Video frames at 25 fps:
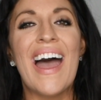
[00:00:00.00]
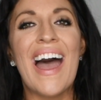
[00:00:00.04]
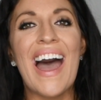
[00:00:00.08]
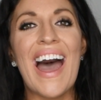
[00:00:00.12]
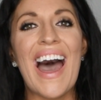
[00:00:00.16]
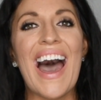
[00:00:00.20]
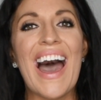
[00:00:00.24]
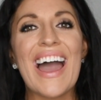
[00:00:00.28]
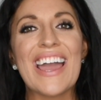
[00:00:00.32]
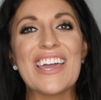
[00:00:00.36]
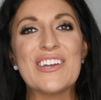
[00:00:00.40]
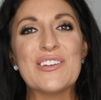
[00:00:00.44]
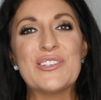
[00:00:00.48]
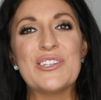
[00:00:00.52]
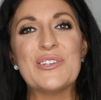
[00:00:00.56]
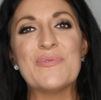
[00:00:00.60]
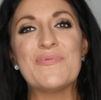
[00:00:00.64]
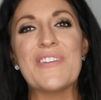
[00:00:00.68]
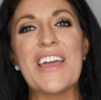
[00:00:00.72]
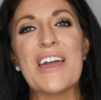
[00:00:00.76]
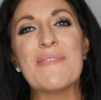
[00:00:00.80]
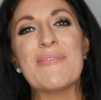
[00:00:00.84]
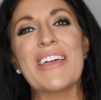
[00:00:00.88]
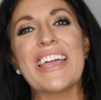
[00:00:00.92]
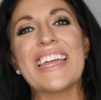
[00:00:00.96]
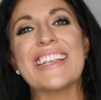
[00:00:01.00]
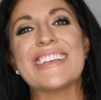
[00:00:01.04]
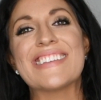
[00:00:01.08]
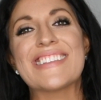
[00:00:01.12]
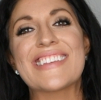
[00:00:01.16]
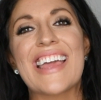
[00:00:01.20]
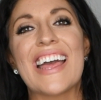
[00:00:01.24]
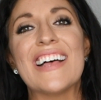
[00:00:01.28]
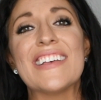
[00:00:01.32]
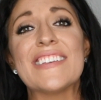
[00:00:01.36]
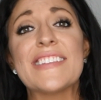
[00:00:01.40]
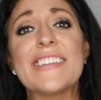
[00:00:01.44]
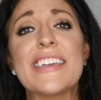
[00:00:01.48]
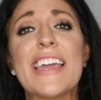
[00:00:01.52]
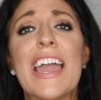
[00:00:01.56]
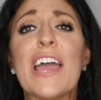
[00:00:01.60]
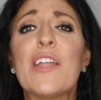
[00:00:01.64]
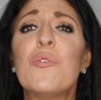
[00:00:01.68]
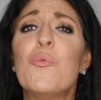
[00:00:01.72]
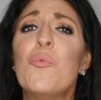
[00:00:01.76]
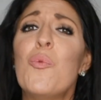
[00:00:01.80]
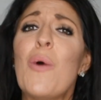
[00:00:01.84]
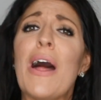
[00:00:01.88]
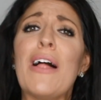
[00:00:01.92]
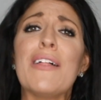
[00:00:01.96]
Hi YouTube family, it is Kelsey
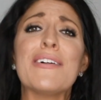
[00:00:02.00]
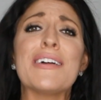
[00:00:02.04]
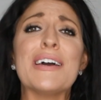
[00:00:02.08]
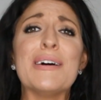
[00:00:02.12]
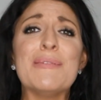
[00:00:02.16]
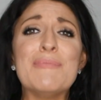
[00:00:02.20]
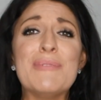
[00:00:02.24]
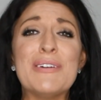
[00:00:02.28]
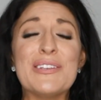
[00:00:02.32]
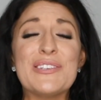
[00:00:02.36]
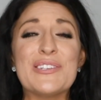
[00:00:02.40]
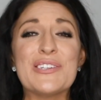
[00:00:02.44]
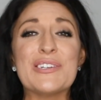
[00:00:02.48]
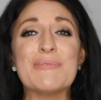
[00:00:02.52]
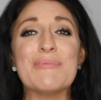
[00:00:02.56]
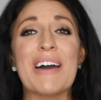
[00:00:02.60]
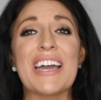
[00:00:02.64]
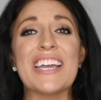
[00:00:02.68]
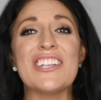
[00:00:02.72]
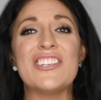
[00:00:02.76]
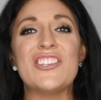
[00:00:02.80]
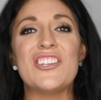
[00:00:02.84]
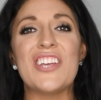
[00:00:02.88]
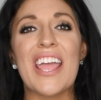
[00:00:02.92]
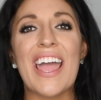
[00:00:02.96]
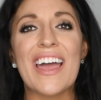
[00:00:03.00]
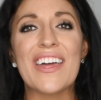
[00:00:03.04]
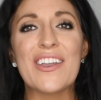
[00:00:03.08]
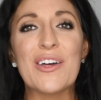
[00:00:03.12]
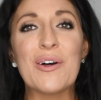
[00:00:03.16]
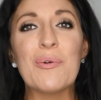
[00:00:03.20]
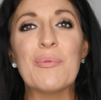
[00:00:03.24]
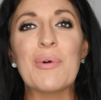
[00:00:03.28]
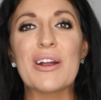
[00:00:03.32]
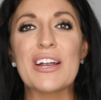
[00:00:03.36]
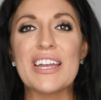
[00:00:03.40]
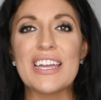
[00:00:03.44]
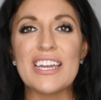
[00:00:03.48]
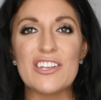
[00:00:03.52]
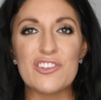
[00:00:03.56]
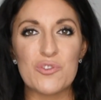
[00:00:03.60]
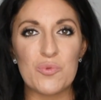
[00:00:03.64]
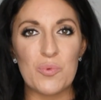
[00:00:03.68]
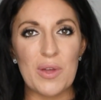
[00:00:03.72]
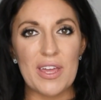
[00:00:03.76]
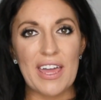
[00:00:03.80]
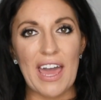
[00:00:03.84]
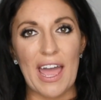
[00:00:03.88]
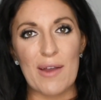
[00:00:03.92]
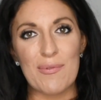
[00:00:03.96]
and welcome to my channel where
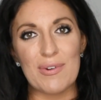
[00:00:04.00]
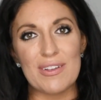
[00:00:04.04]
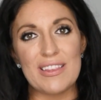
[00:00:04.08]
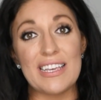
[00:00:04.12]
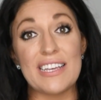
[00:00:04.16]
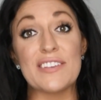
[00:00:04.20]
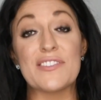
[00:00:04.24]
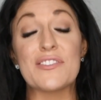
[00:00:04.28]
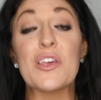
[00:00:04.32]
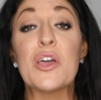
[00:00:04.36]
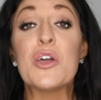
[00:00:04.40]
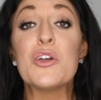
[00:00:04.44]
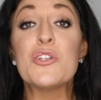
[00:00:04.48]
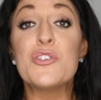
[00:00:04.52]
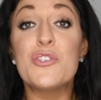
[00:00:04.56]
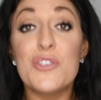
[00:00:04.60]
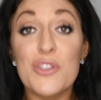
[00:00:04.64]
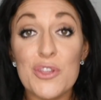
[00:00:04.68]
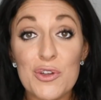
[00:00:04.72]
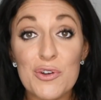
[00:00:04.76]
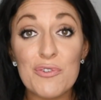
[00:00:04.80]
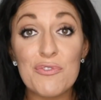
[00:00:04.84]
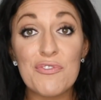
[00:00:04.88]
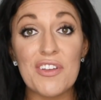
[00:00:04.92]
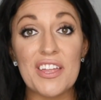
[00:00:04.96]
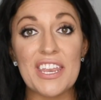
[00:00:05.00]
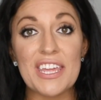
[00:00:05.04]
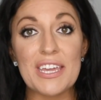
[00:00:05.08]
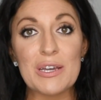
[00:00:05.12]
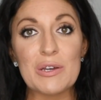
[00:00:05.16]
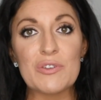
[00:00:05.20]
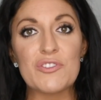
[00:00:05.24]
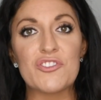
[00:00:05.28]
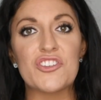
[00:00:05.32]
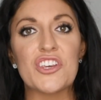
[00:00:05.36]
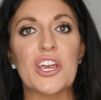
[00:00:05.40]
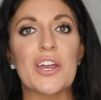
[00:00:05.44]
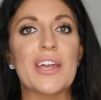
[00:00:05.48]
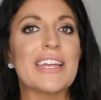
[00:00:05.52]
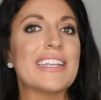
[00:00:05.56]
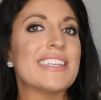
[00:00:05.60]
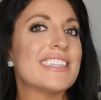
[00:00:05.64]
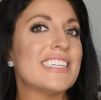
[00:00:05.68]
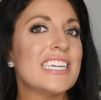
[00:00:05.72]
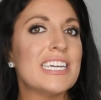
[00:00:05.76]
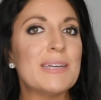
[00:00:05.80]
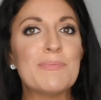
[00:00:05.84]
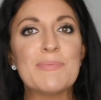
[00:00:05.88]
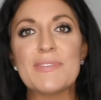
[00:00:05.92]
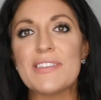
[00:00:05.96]
each week I release new videos sharing
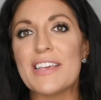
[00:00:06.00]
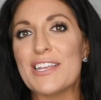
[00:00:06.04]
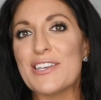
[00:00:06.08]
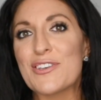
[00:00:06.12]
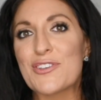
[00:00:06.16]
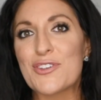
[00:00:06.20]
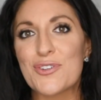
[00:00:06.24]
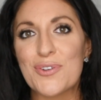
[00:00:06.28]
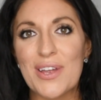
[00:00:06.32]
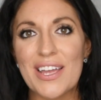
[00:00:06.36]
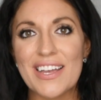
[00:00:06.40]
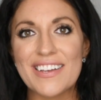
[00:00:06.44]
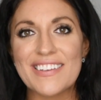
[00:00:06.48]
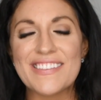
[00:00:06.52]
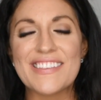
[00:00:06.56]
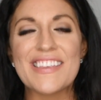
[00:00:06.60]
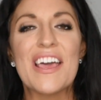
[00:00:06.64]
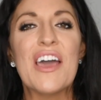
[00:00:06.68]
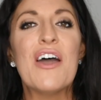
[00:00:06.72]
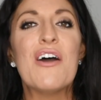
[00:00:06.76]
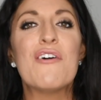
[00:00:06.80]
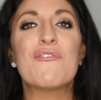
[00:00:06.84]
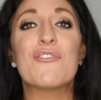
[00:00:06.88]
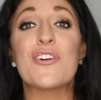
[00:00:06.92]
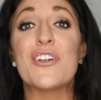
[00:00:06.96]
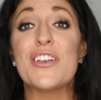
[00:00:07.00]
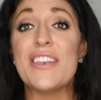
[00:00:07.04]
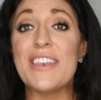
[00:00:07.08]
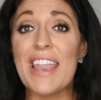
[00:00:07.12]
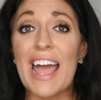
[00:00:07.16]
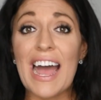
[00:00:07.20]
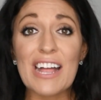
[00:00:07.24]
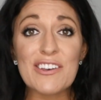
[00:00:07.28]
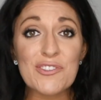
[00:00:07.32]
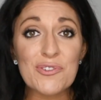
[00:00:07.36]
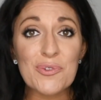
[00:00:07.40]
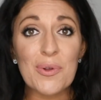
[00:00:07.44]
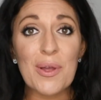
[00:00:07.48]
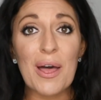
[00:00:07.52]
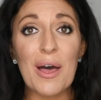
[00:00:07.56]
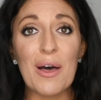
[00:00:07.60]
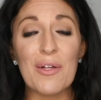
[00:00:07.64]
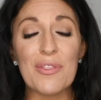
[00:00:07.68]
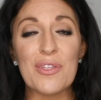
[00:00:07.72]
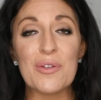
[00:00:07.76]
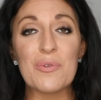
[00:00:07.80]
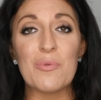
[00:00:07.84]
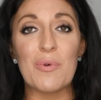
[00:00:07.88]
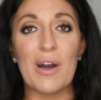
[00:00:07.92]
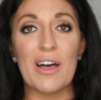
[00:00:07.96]
tips and tricks for natural
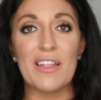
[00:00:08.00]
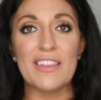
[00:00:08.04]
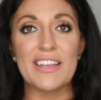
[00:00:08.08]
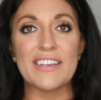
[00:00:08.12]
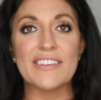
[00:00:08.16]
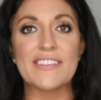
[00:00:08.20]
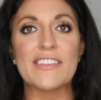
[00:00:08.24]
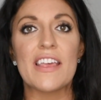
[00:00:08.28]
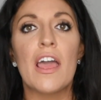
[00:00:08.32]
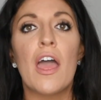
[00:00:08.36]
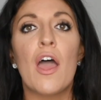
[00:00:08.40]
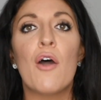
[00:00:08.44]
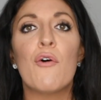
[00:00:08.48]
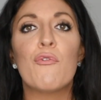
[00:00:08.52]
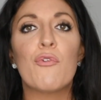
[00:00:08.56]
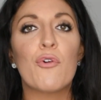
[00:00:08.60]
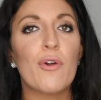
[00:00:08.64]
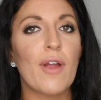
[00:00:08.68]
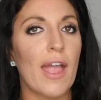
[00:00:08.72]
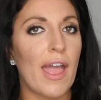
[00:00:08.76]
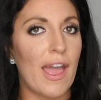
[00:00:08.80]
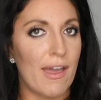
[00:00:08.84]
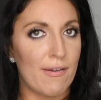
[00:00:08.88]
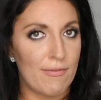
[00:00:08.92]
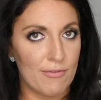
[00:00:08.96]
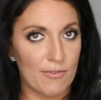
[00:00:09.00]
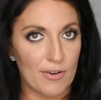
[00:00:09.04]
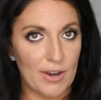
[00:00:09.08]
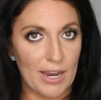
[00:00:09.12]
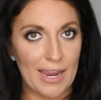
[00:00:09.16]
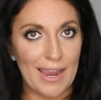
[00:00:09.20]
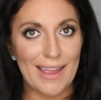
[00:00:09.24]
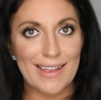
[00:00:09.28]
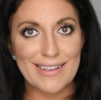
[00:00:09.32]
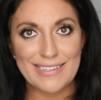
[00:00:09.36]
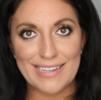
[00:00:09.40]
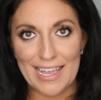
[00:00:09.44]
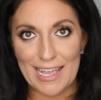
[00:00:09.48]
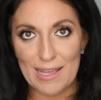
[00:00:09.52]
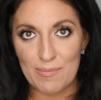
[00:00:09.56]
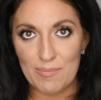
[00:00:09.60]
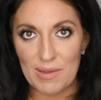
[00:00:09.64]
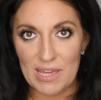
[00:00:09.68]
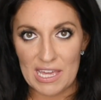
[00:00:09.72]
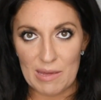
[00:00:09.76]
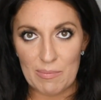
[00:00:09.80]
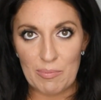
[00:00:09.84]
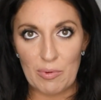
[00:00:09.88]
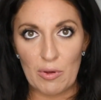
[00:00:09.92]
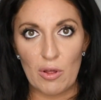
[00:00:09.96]
health and wellness for everyday
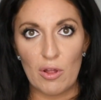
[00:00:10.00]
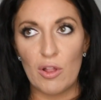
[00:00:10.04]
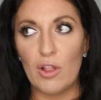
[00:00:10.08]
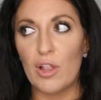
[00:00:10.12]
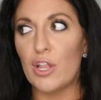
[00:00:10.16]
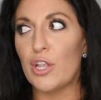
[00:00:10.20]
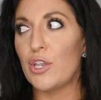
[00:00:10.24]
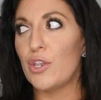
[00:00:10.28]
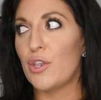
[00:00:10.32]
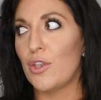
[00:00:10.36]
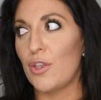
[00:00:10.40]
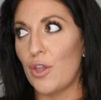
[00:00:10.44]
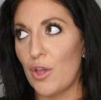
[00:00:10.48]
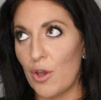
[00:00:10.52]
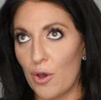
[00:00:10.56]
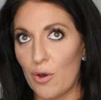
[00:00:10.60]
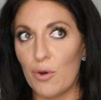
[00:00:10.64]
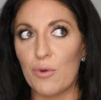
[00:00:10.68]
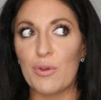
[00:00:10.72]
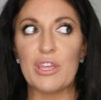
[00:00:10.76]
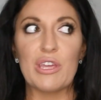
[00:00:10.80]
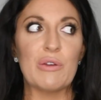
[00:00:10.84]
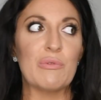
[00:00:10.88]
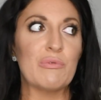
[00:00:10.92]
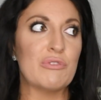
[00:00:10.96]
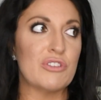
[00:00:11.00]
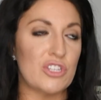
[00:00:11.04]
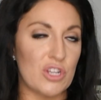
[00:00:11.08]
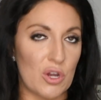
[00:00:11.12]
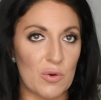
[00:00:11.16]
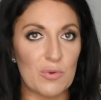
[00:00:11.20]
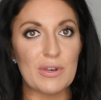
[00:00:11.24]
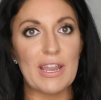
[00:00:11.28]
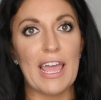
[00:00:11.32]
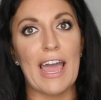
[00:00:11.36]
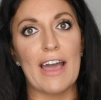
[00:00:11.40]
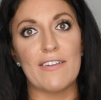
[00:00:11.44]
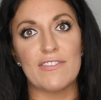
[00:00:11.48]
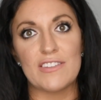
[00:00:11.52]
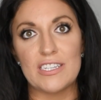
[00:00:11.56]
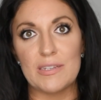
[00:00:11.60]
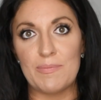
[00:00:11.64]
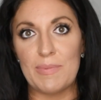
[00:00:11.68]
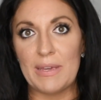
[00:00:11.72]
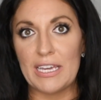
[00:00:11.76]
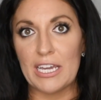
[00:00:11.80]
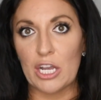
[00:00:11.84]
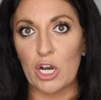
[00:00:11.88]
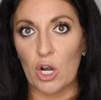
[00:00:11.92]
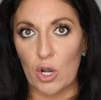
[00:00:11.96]
people. No, you don't have to
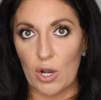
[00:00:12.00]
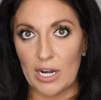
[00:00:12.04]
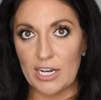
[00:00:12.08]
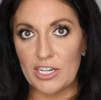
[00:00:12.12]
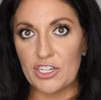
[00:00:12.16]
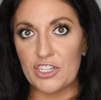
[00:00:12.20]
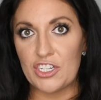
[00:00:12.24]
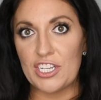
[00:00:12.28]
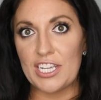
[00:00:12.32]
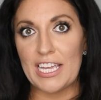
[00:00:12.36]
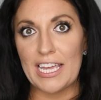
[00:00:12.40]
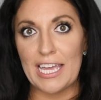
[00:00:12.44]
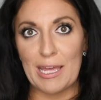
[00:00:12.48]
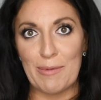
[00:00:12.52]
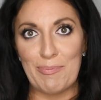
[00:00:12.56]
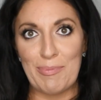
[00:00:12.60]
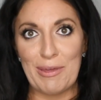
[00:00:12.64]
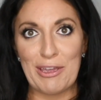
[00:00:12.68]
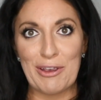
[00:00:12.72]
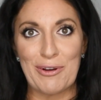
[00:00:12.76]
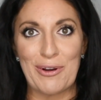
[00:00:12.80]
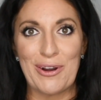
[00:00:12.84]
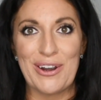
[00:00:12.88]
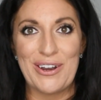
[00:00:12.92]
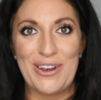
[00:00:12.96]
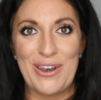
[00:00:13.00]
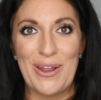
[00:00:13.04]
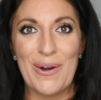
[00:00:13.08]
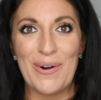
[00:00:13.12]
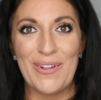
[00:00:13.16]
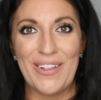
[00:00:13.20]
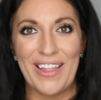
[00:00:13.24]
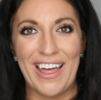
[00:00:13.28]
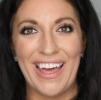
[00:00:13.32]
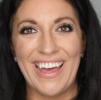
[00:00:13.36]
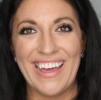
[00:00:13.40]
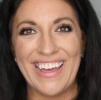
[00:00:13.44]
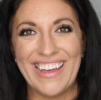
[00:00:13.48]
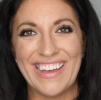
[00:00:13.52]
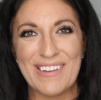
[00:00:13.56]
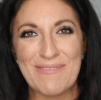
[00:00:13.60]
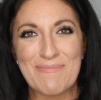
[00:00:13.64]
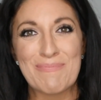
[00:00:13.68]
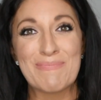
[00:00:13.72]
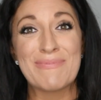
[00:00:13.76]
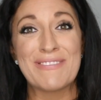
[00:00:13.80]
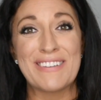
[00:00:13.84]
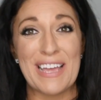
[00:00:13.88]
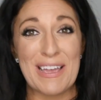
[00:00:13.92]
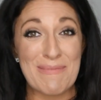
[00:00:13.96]
be a crunchy hippie granola
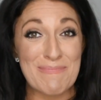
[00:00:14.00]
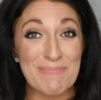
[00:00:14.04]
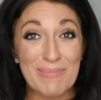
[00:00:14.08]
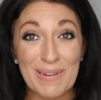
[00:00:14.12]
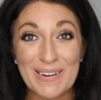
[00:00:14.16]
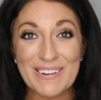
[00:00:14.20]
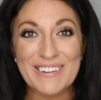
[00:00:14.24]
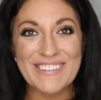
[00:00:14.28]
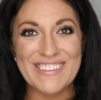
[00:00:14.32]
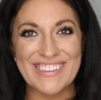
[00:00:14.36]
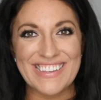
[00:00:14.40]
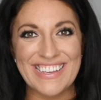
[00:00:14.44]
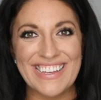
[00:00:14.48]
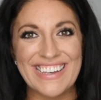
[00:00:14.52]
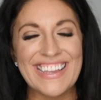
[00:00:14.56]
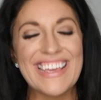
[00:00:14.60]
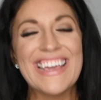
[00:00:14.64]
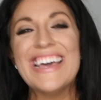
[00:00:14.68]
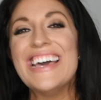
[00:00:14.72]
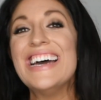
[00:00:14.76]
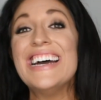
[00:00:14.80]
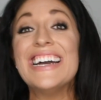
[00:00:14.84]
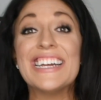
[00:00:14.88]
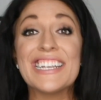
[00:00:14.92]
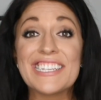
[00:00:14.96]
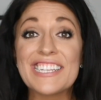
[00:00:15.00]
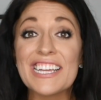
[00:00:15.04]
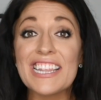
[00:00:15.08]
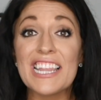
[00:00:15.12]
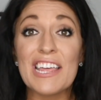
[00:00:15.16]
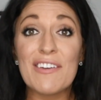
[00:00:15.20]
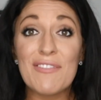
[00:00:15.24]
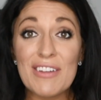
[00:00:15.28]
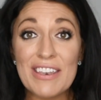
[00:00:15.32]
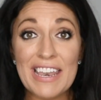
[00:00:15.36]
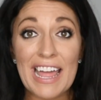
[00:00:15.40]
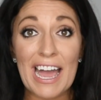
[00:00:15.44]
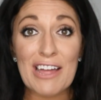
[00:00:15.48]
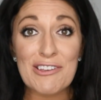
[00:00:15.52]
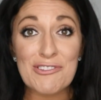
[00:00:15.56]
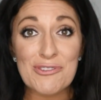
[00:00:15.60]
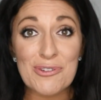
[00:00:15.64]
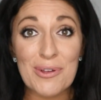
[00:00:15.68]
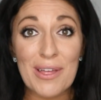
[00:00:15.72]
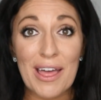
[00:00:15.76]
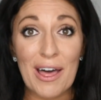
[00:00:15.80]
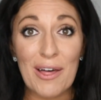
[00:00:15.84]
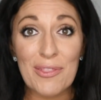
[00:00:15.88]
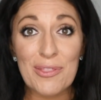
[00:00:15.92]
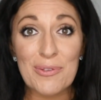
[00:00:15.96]
type person to live a
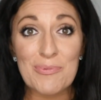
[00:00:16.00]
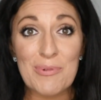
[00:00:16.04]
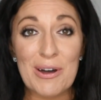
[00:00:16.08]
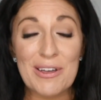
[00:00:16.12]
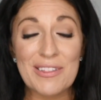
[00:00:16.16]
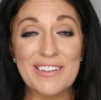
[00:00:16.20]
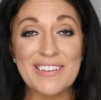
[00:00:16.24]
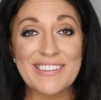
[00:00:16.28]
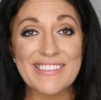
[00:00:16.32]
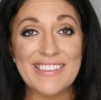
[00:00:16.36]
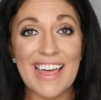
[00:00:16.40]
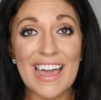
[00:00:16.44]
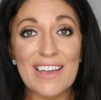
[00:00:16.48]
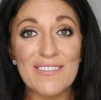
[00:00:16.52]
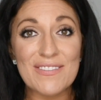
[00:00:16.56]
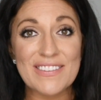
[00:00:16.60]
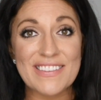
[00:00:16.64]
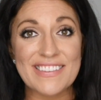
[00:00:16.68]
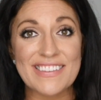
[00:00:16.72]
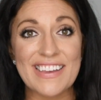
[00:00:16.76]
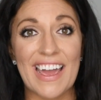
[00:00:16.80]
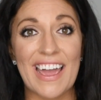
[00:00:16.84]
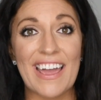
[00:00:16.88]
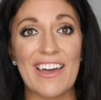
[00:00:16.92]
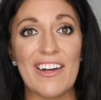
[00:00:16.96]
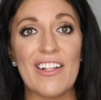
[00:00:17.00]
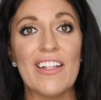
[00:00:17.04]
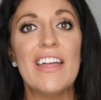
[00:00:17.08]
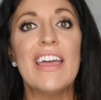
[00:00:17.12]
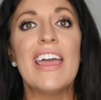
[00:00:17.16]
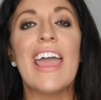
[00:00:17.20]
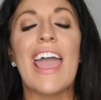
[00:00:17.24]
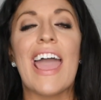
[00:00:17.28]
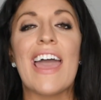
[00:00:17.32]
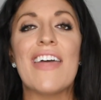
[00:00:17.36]
natural health and wellness lifestyle.